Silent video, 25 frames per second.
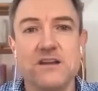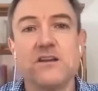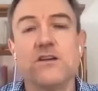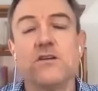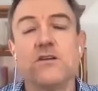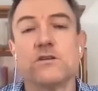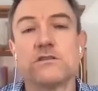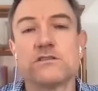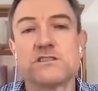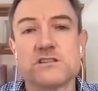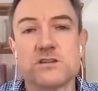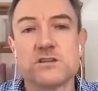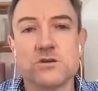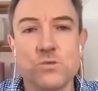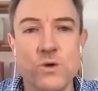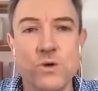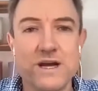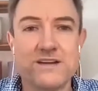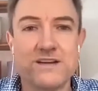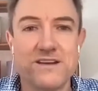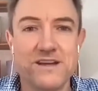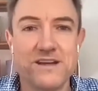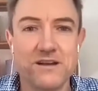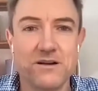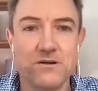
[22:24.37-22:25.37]
You're
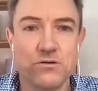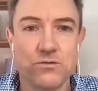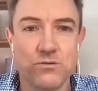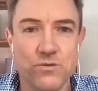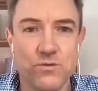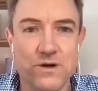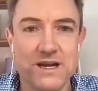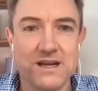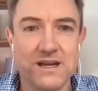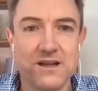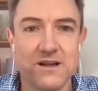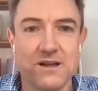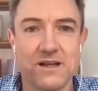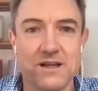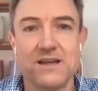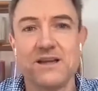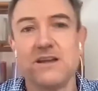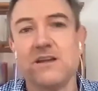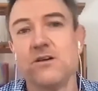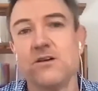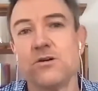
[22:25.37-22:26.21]
sweating regularly.